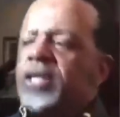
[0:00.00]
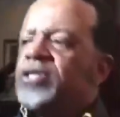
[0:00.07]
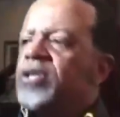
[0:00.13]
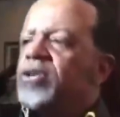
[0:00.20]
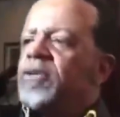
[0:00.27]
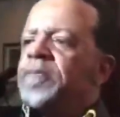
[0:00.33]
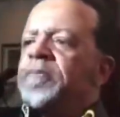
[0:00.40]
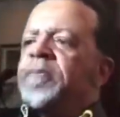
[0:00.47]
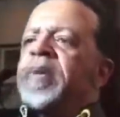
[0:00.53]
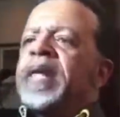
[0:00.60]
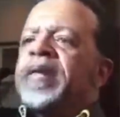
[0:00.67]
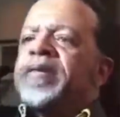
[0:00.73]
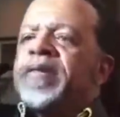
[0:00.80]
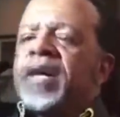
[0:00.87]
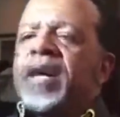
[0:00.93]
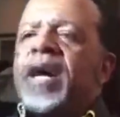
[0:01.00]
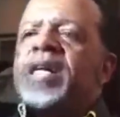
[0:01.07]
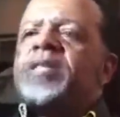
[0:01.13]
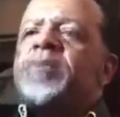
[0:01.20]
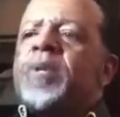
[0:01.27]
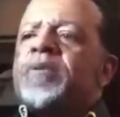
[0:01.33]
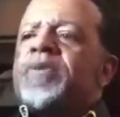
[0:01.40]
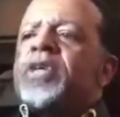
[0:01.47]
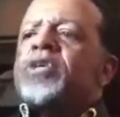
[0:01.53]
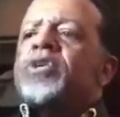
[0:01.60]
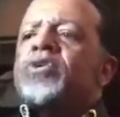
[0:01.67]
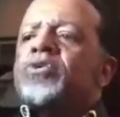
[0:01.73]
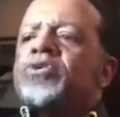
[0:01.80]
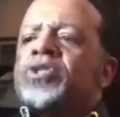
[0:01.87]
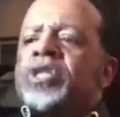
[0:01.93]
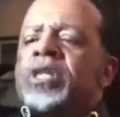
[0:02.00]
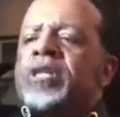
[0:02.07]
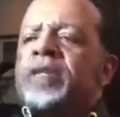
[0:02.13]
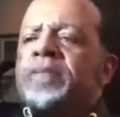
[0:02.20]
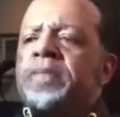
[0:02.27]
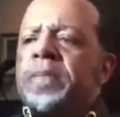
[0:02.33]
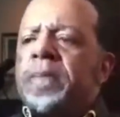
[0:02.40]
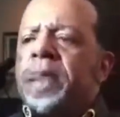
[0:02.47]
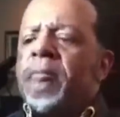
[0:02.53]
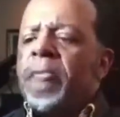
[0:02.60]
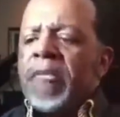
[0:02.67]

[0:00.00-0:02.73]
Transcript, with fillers: So the gospel of inclusion,